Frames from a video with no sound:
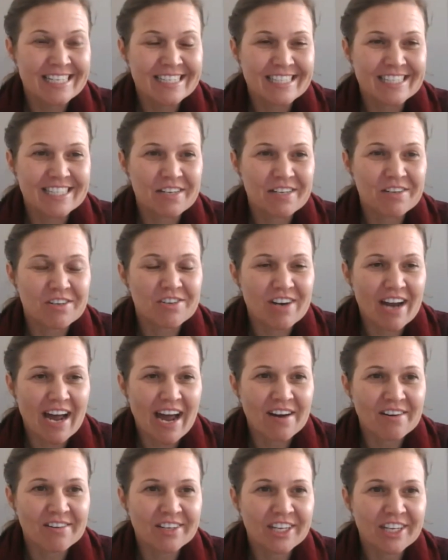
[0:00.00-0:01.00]
So
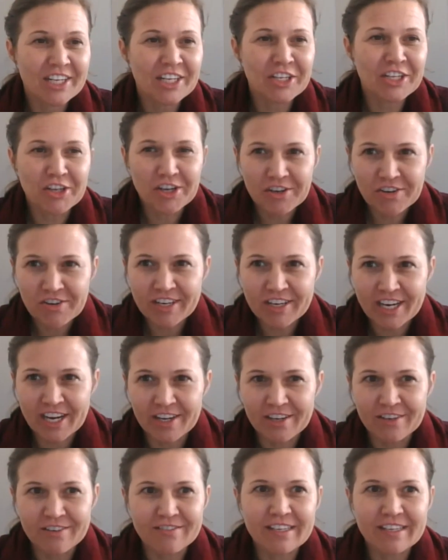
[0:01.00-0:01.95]
around a year ago,